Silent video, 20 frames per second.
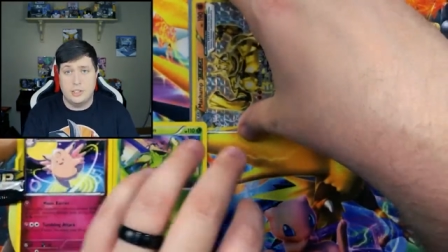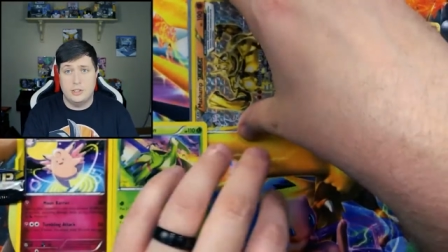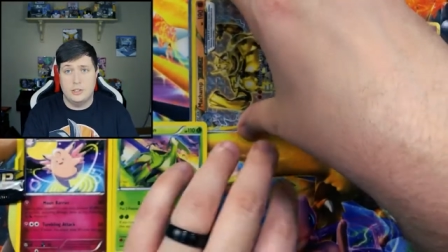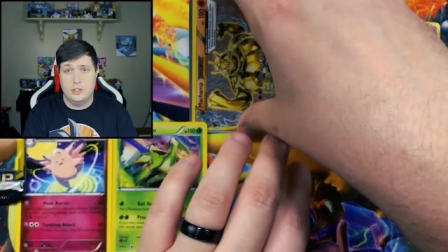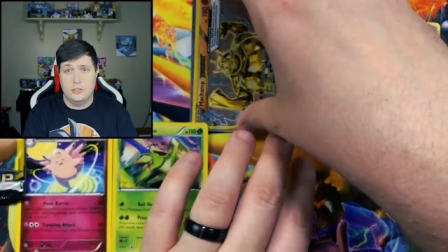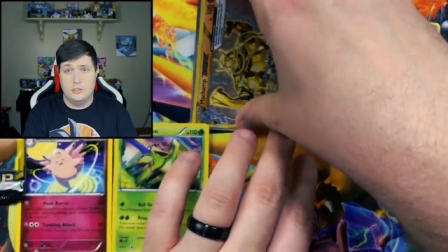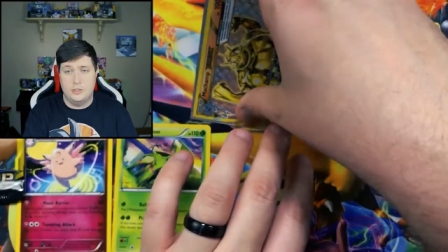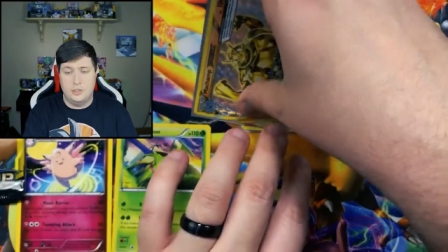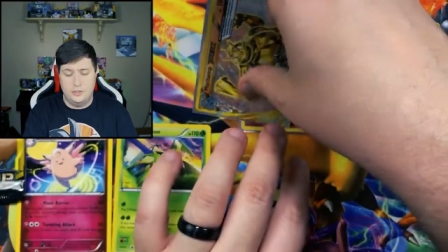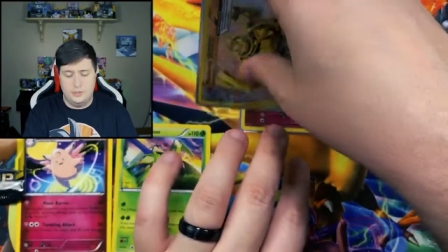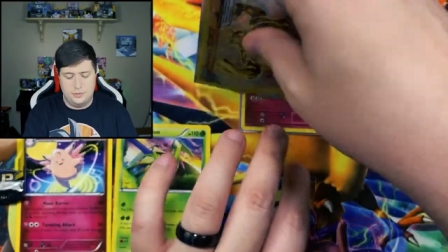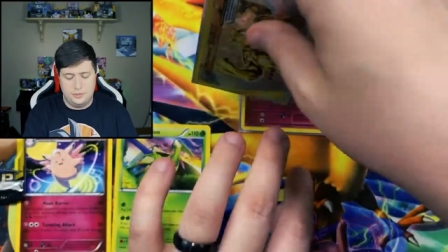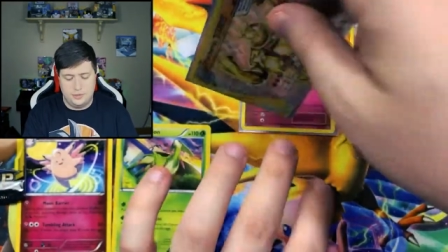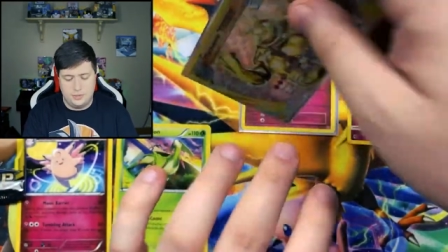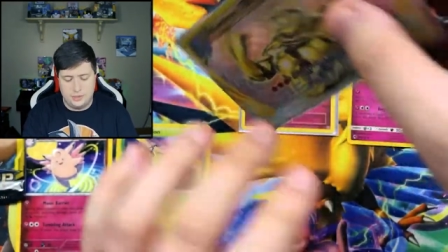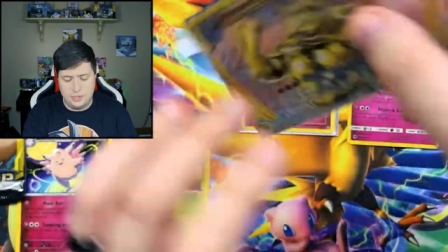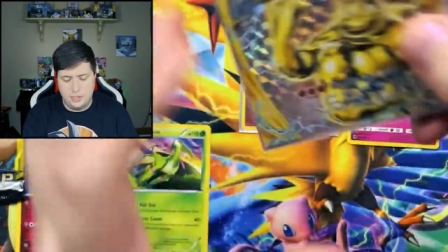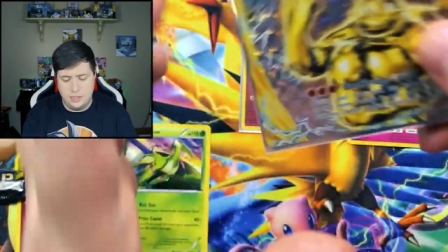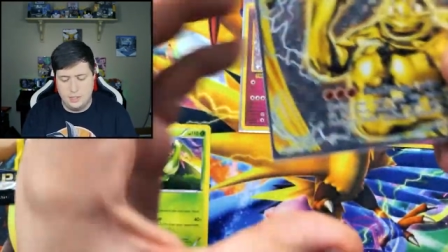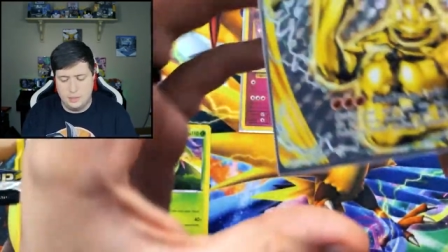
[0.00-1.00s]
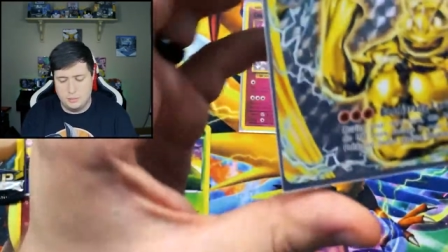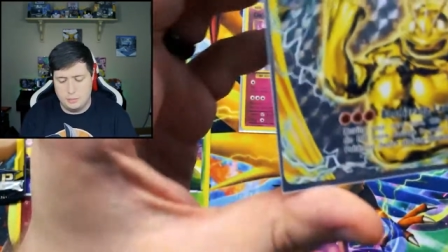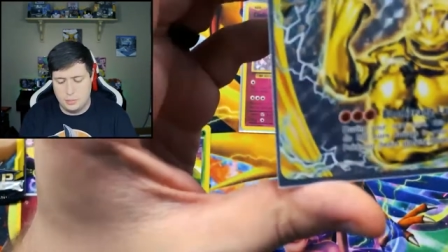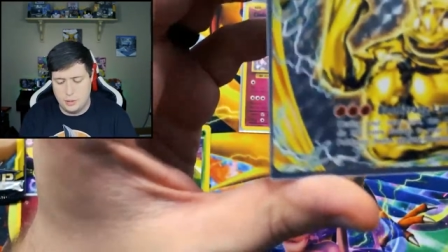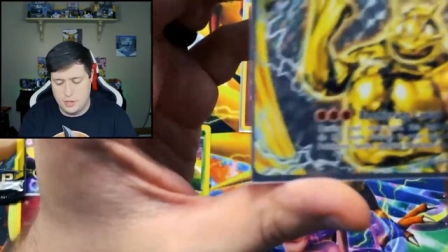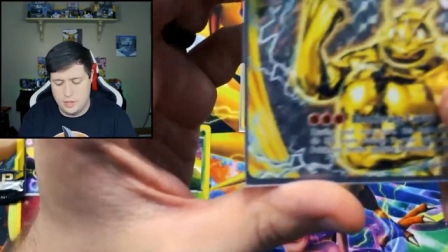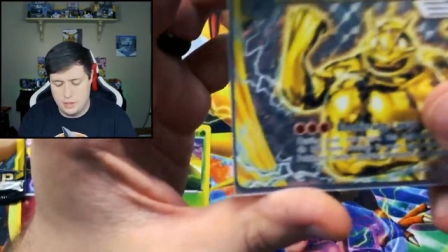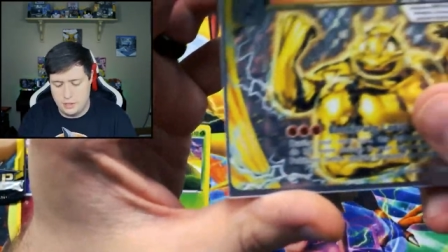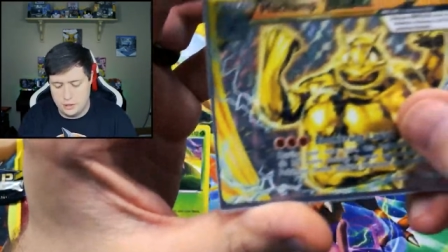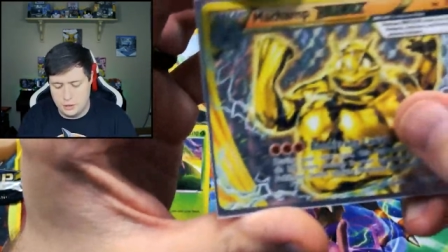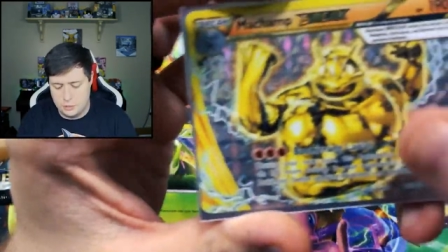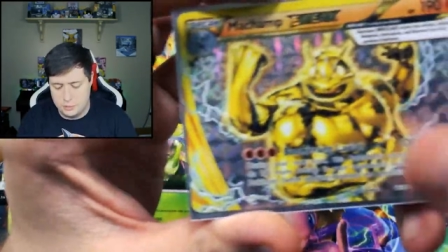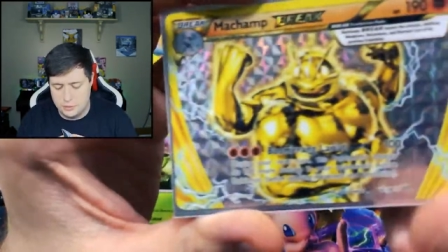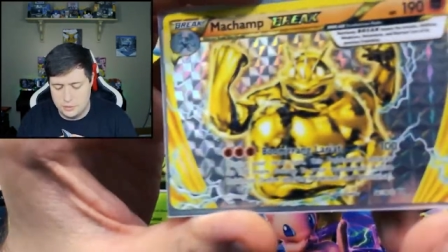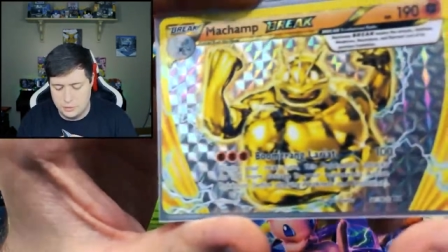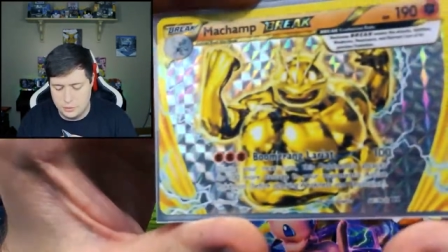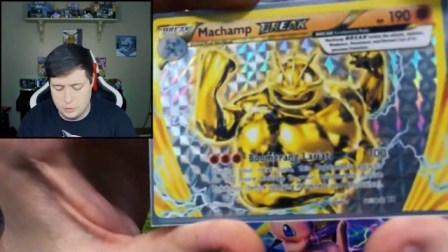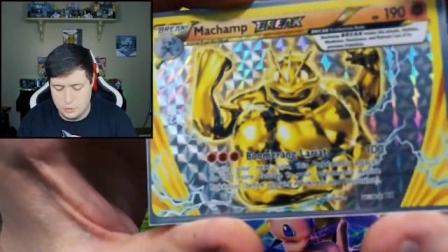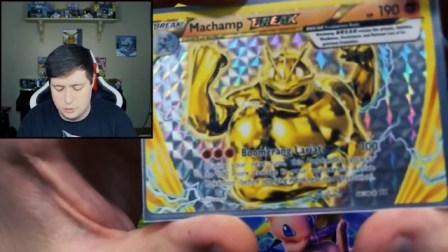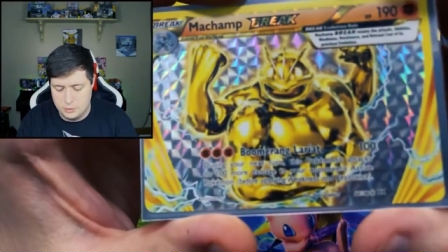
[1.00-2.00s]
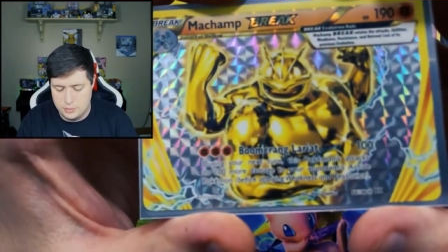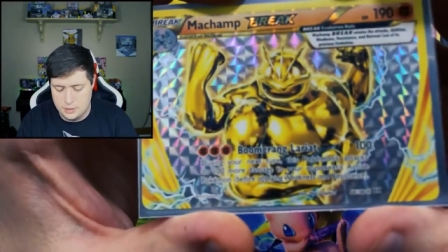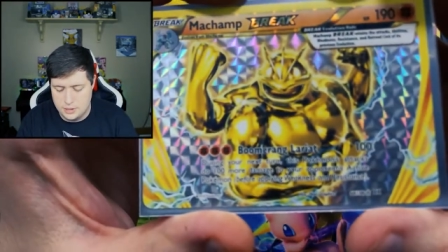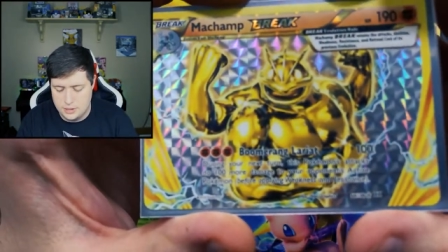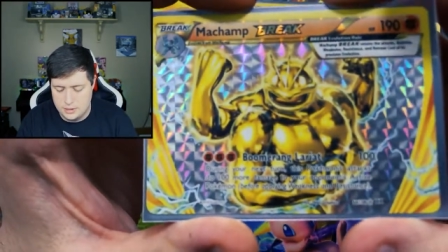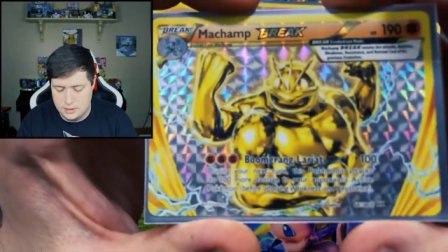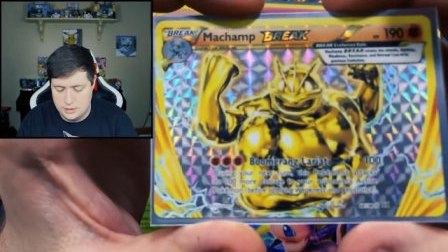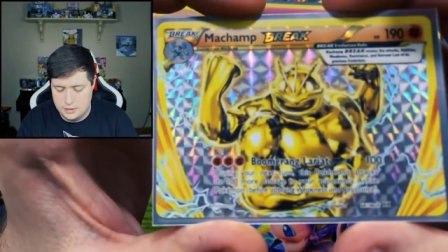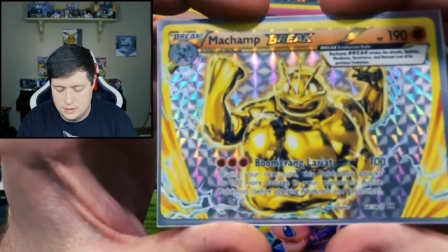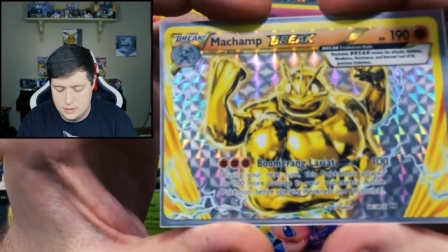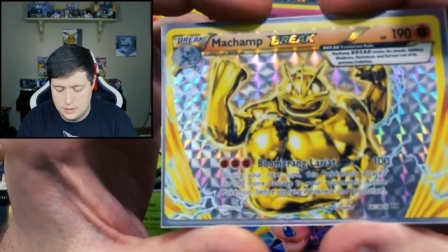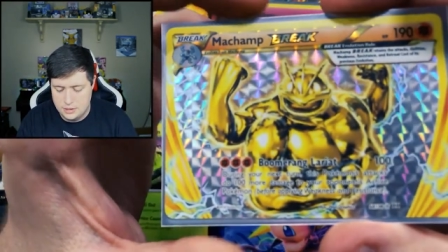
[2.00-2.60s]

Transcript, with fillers: I don't know if you've seen a break card before, but